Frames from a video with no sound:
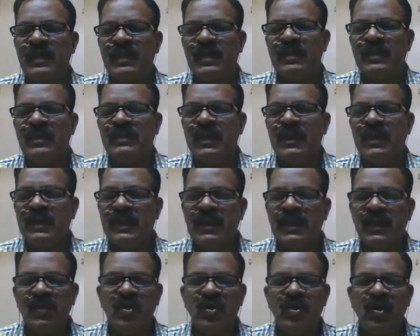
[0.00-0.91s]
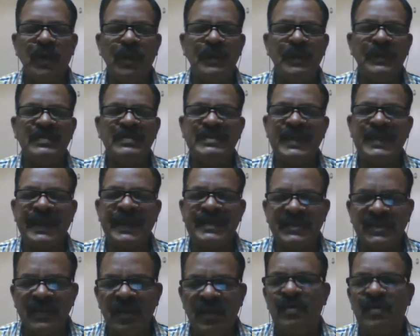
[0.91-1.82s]
the income of a
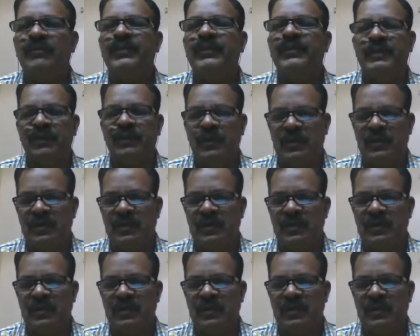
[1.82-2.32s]
section of people.